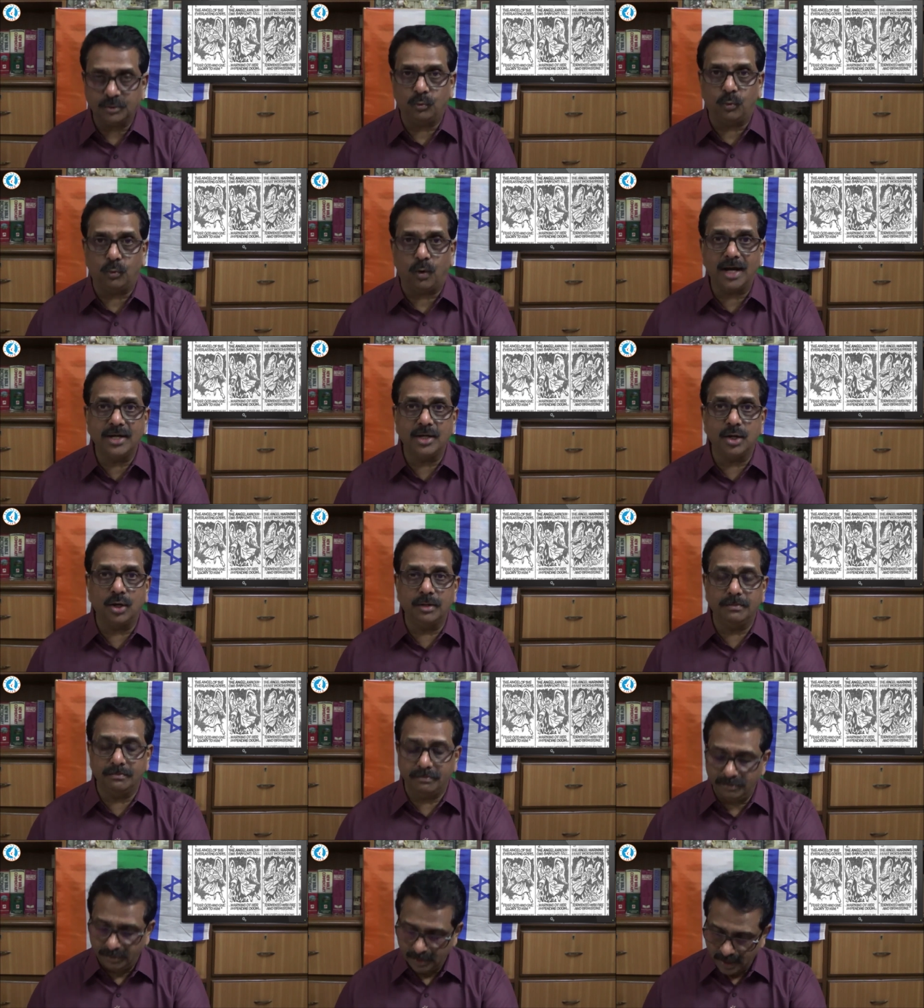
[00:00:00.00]
one
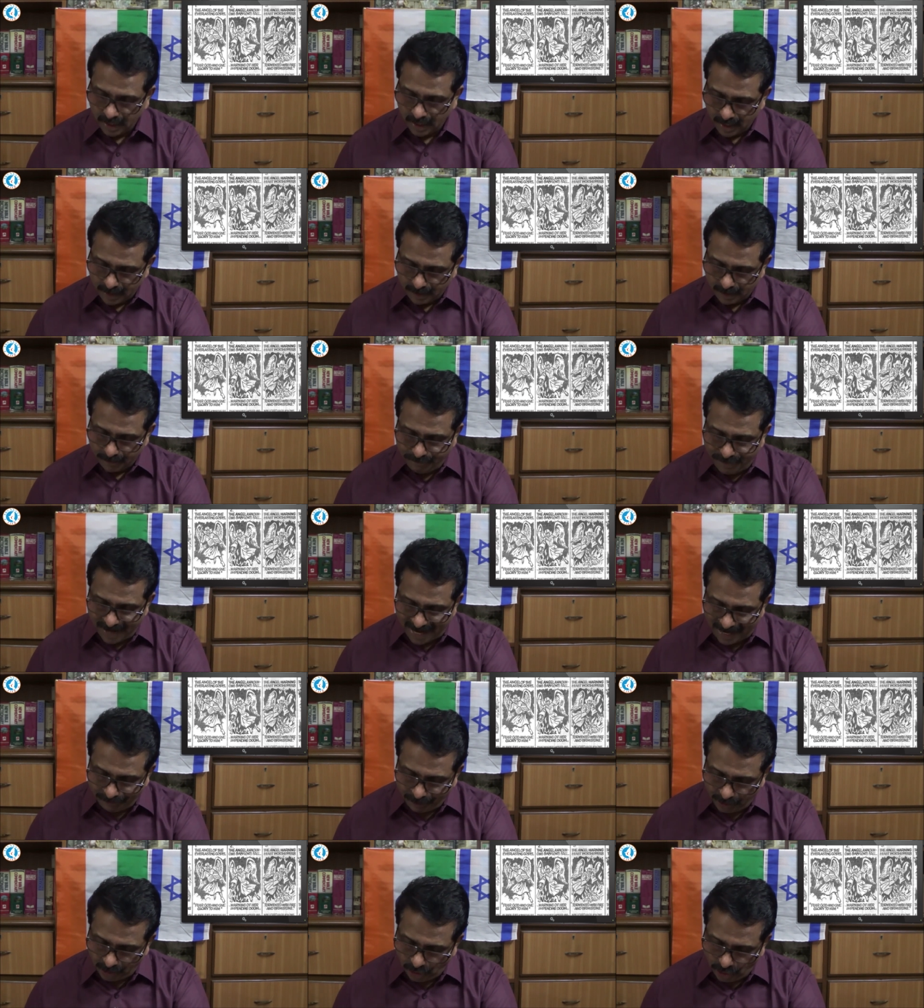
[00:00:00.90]
on
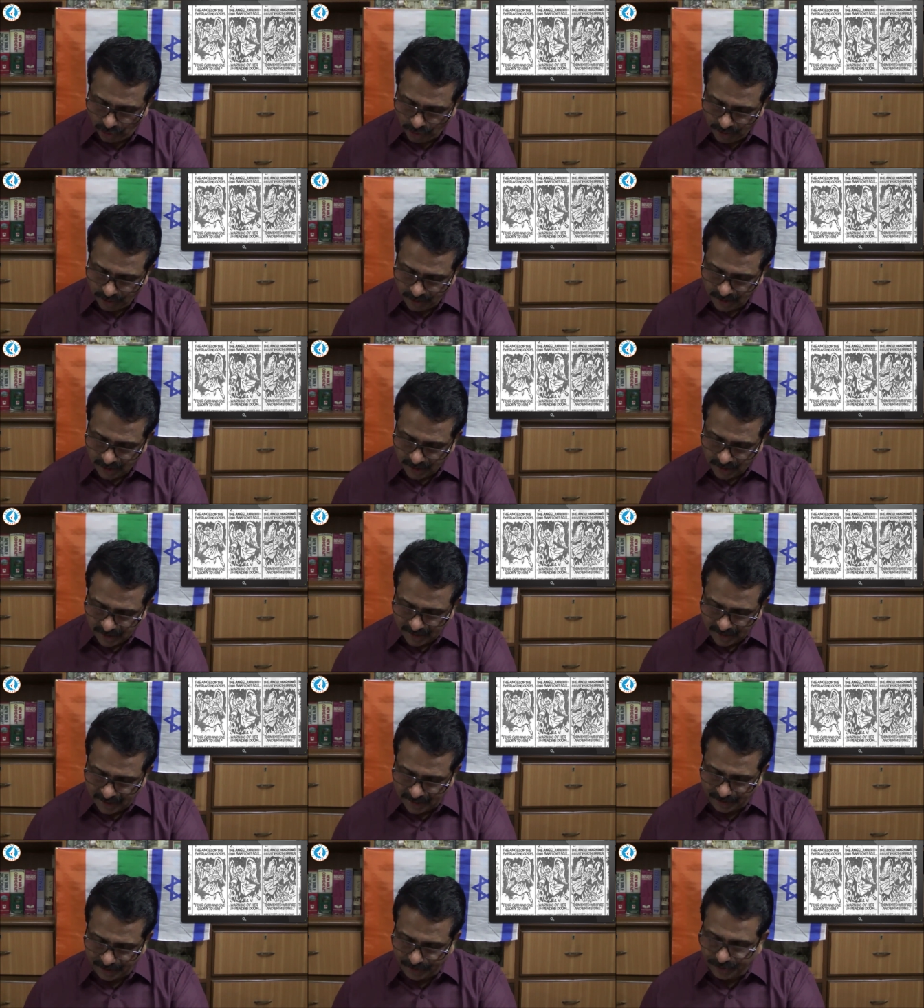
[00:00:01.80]
Babylon
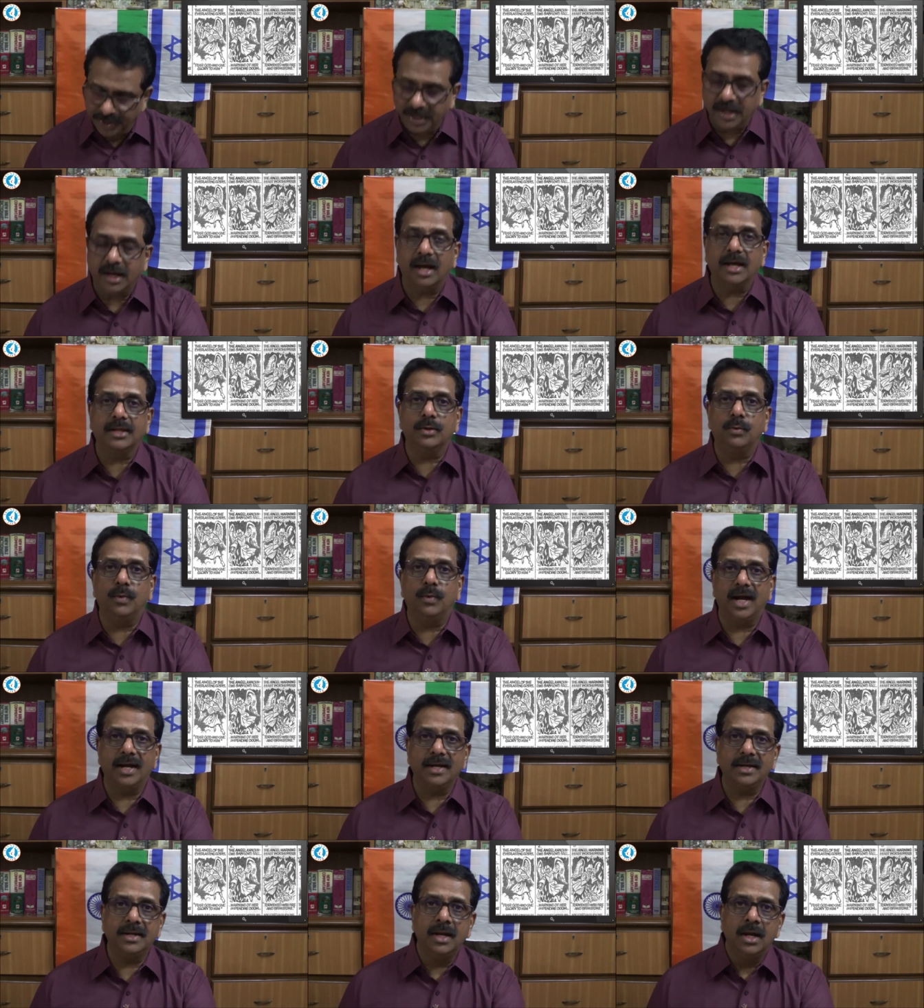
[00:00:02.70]
and the other
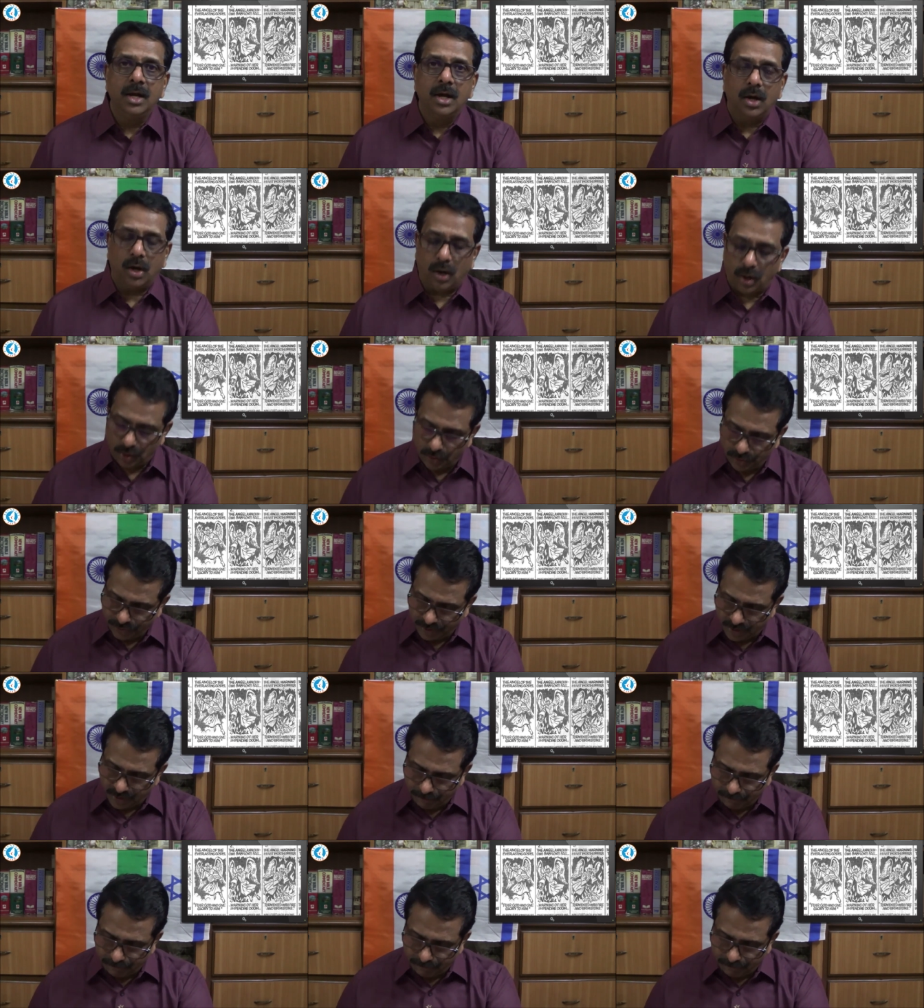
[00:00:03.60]
one on the